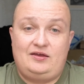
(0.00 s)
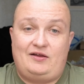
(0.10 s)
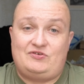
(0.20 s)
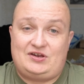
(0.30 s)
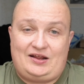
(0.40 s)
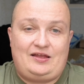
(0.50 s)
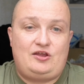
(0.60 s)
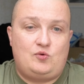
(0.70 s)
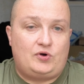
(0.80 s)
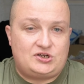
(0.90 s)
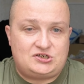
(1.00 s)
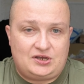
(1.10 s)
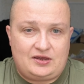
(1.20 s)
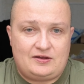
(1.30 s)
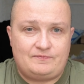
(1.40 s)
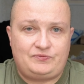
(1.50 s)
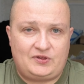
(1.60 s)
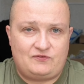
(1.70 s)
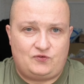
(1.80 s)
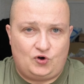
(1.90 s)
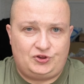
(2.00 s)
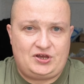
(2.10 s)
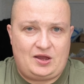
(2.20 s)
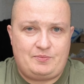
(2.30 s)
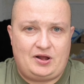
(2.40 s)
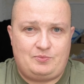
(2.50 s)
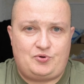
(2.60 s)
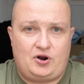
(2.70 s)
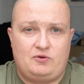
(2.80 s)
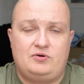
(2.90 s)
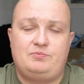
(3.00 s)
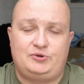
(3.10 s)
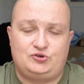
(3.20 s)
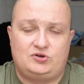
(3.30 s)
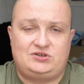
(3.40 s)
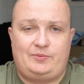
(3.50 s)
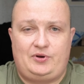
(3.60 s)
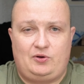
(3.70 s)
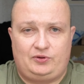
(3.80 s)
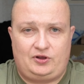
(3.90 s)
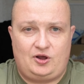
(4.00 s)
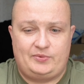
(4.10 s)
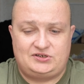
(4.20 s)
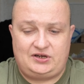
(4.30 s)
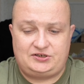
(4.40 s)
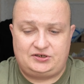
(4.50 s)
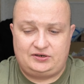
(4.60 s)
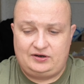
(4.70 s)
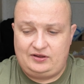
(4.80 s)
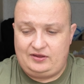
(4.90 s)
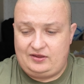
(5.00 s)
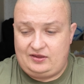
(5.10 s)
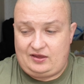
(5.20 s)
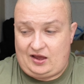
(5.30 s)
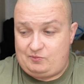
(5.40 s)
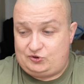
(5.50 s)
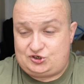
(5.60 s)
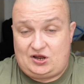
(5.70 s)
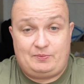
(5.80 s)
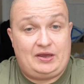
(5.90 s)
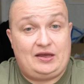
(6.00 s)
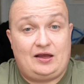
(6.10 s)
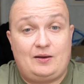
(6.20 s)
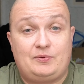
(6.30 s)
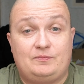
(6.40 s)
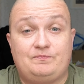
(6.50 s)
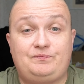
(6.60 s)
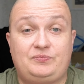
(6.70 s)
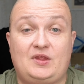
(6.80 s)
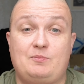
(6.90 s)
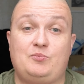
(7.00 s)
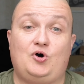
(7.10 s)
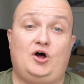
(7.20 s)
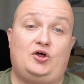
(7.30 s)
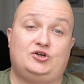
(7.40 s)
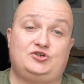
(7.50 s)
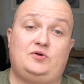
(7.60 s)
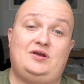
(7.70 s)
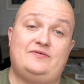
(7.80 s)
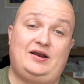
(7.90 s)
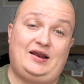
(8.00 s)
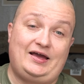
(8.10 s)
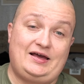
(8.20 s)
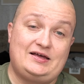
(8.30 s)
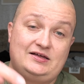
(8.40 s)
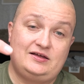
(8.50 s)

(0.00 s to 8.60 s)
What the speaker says: If there's anything you want to see for the iPad Pro, be sure to let me know in the comment section and we'll try and make it happen. But I'll also leave a link